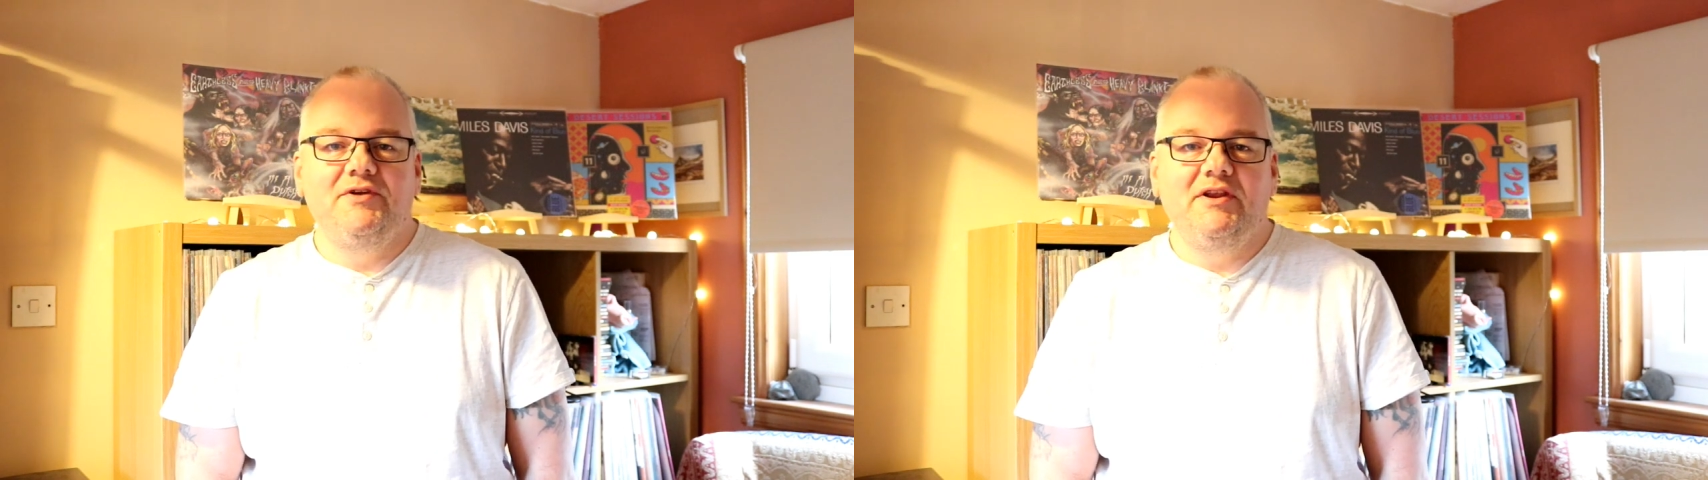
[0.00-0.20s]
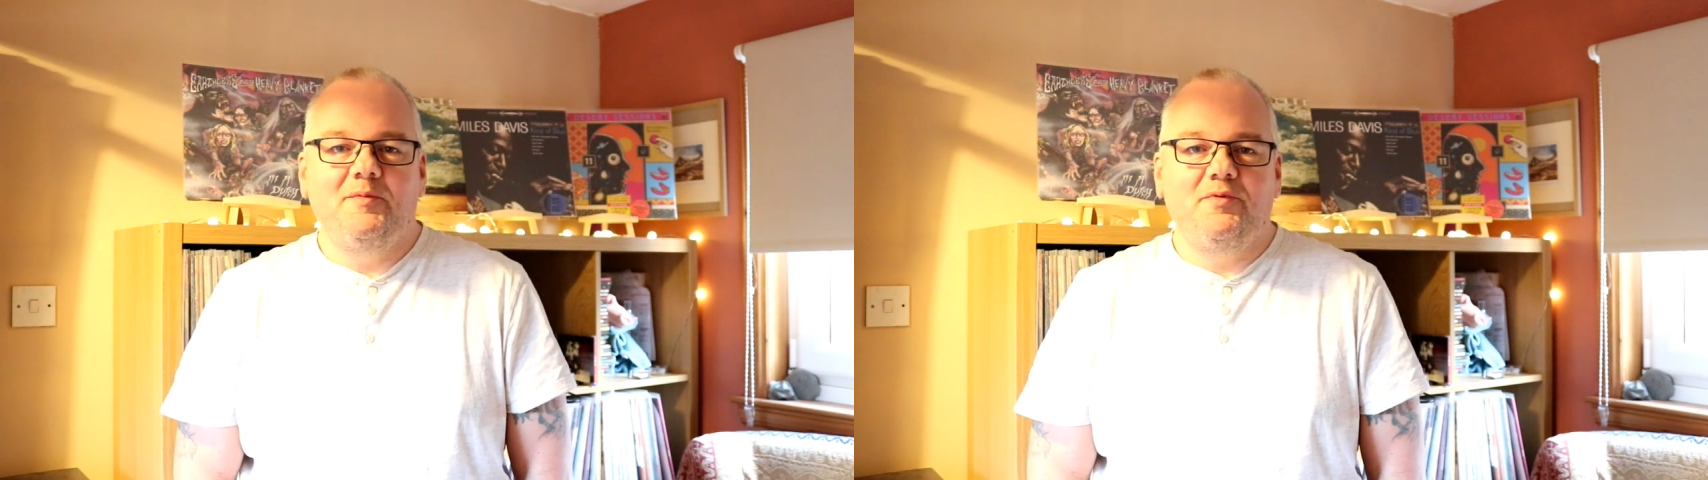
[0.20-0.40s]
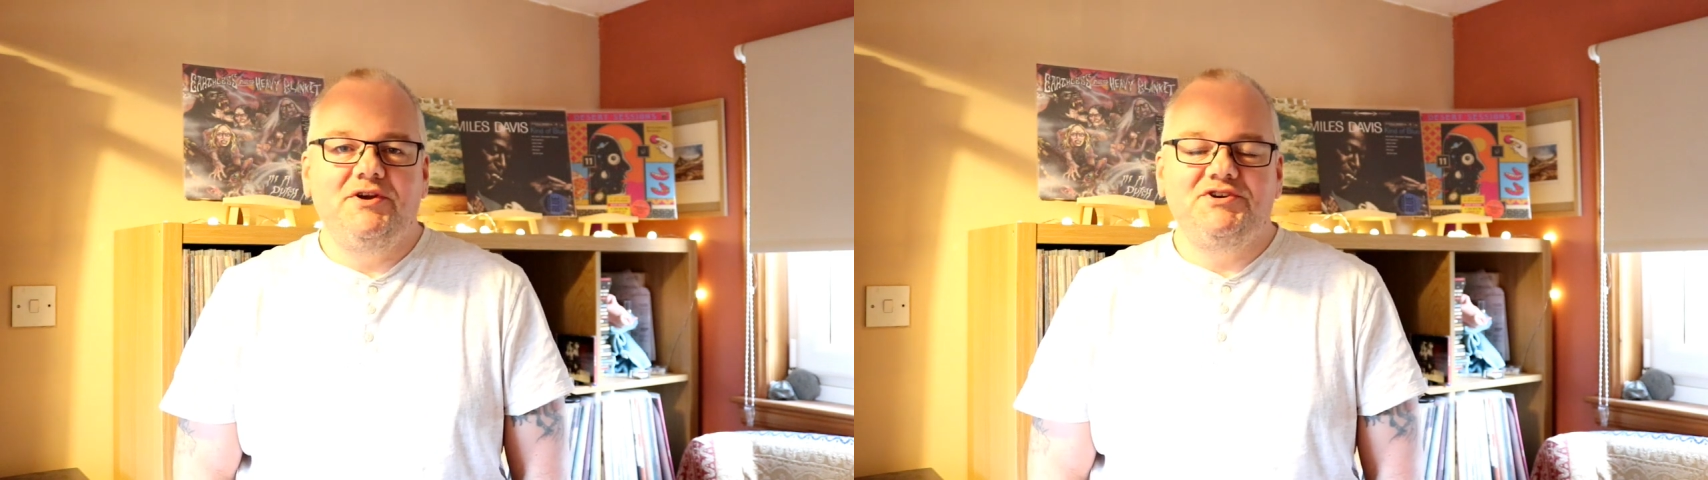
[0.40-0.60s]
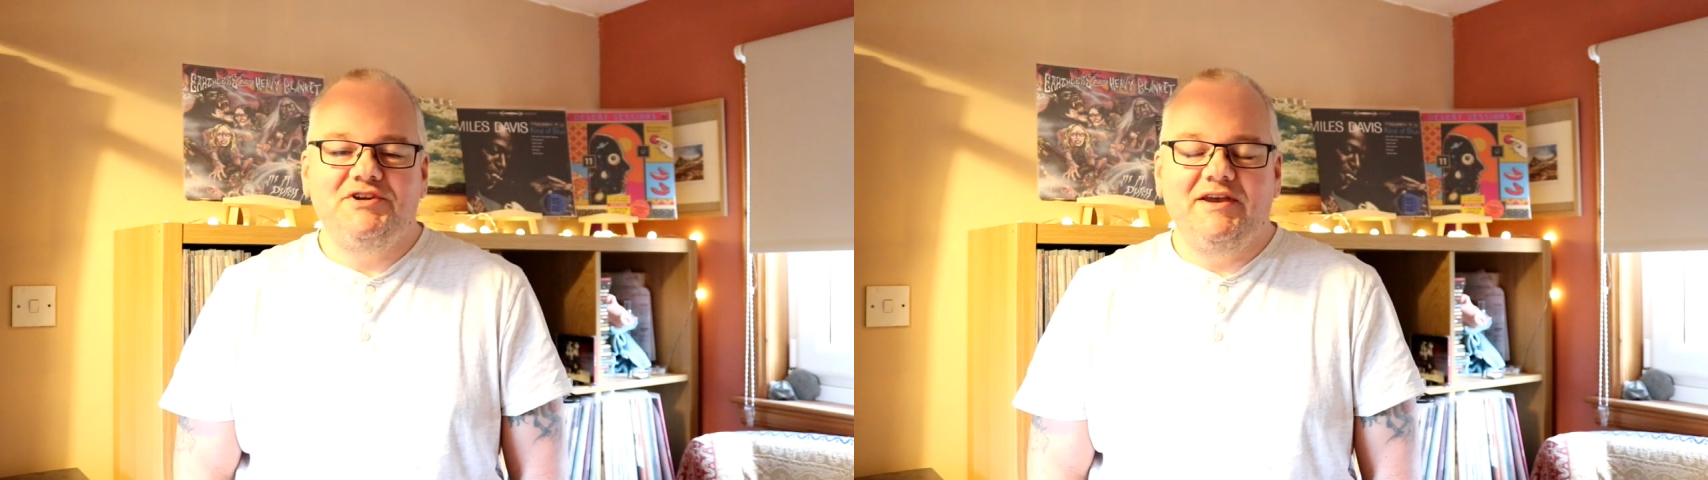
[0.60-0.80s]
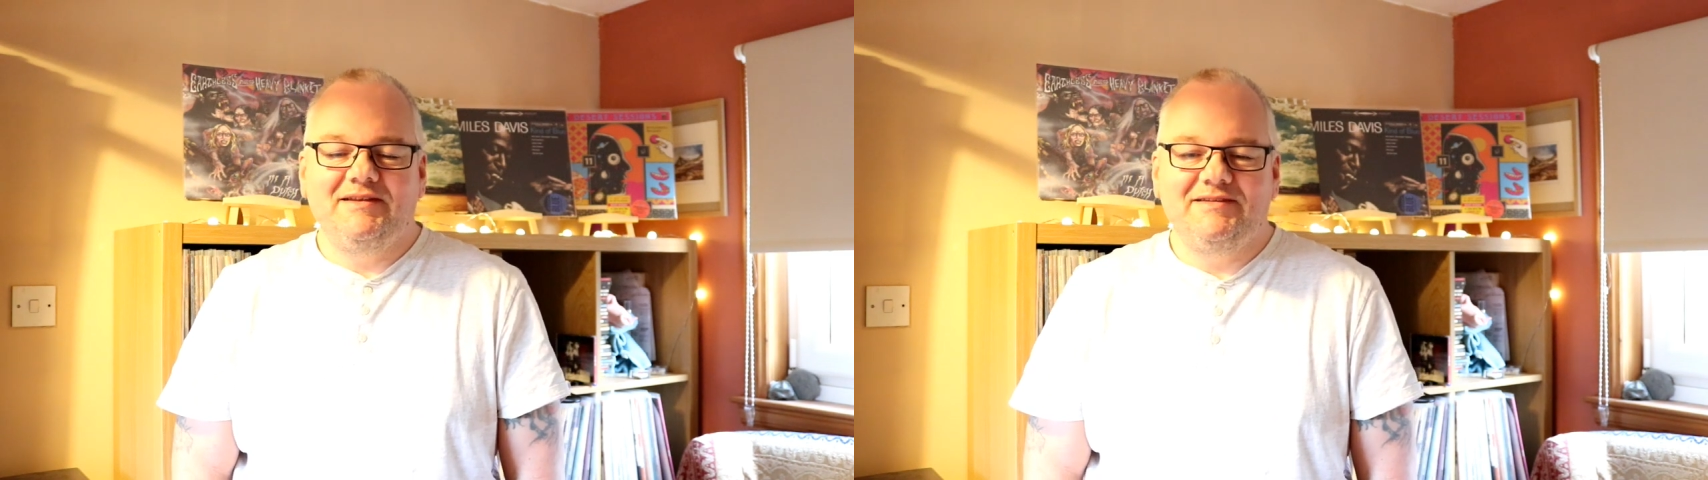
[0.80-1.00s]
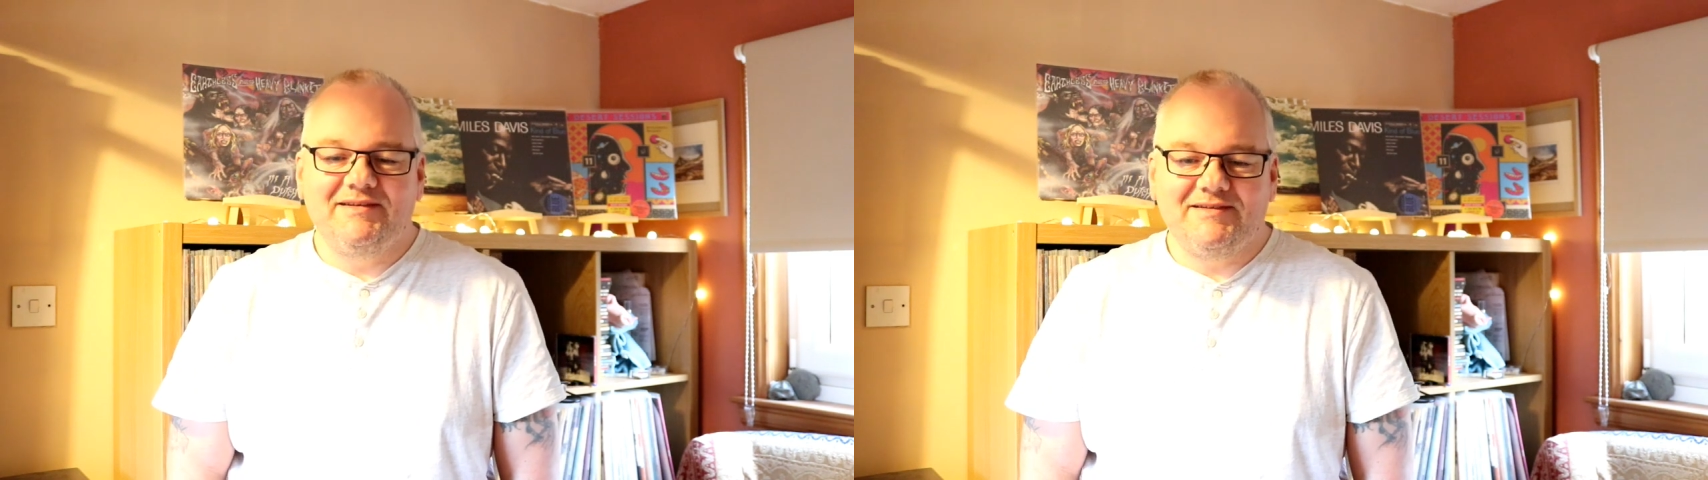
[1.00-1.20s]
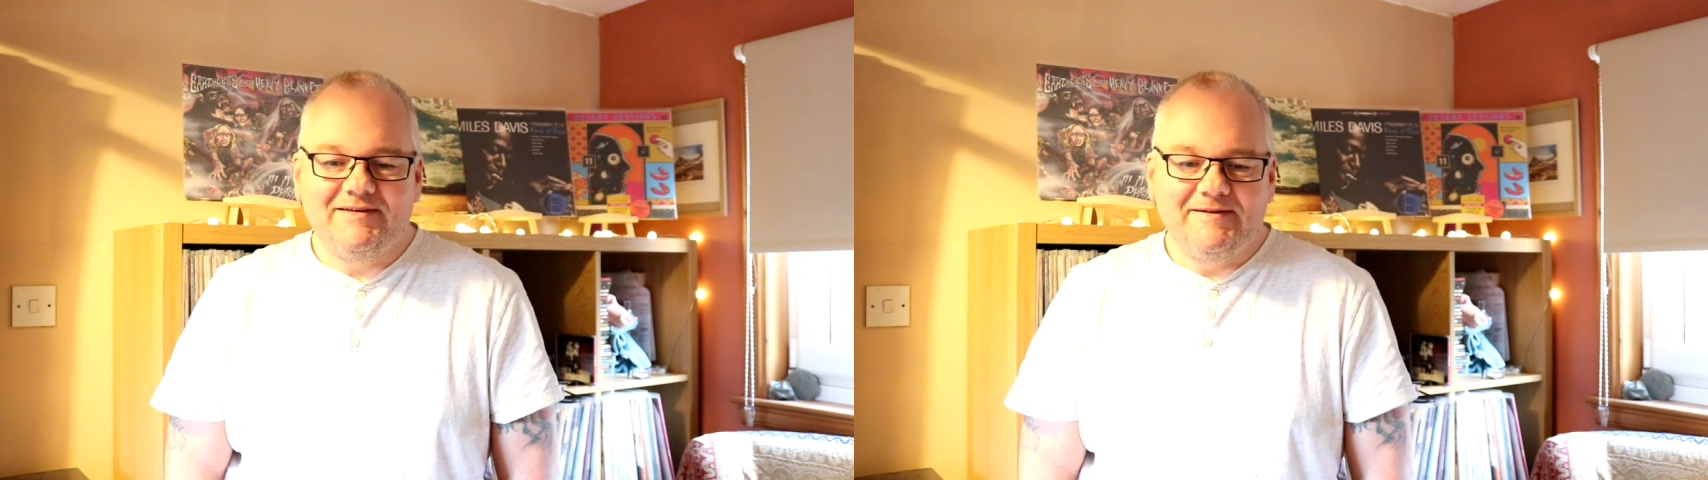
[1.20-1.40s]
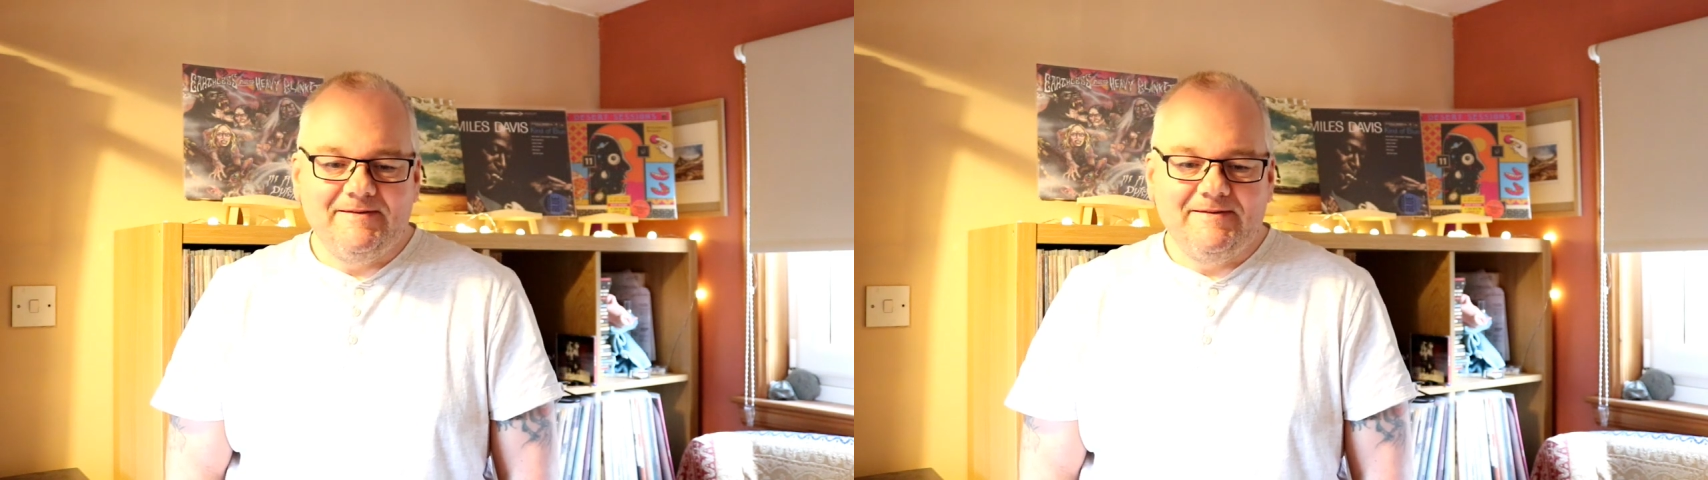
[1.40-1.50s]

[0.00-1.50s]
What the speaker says: Really appreciate it.